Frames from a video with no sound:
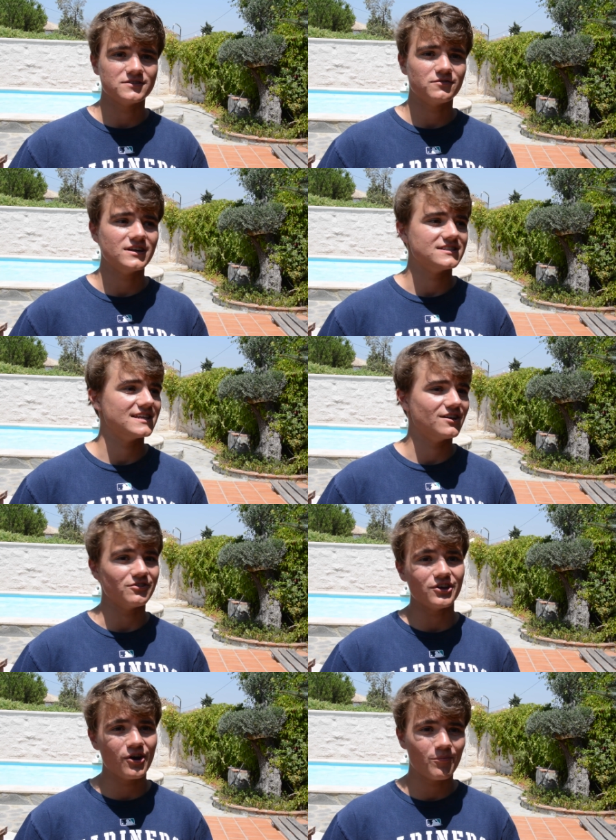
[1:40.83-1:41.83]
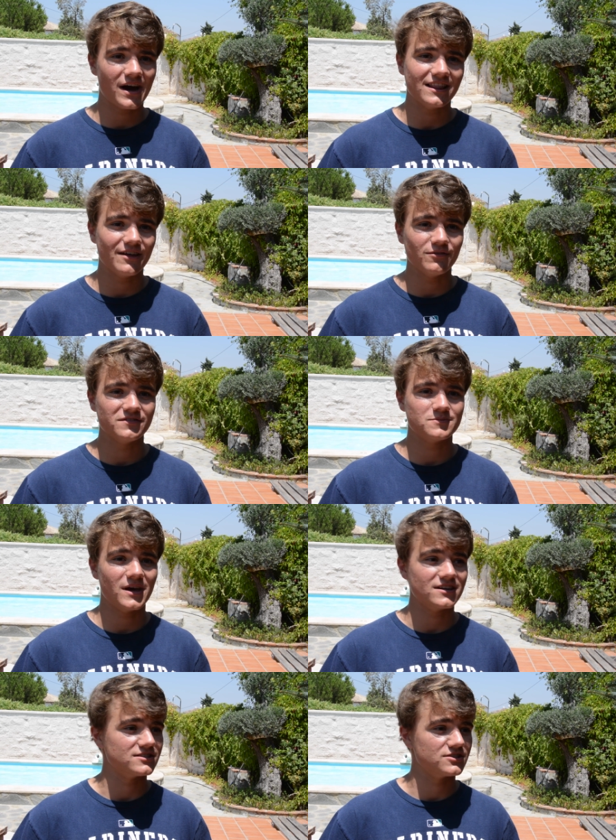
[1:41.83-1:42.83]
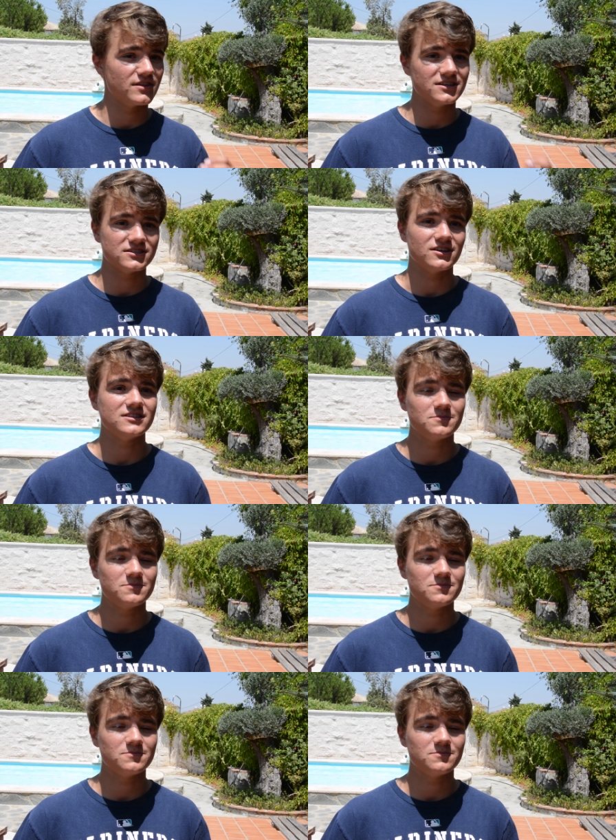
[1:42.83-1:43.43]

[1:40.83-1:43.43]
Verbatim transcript: of his friends, they don't know my level of Spanish, so they just start